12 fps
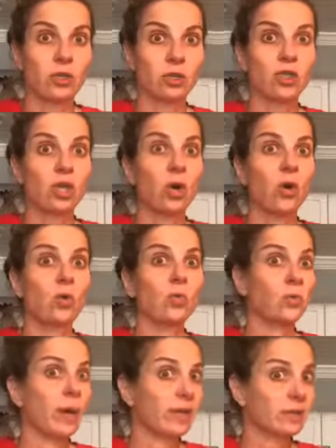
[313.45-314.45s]
So
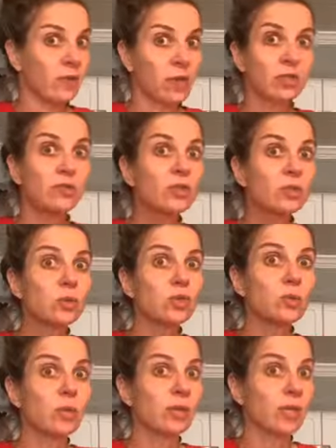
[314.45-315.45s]
as of August 1st, we
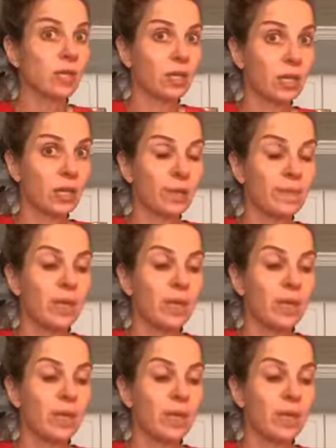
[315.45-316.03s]
should be in the clear.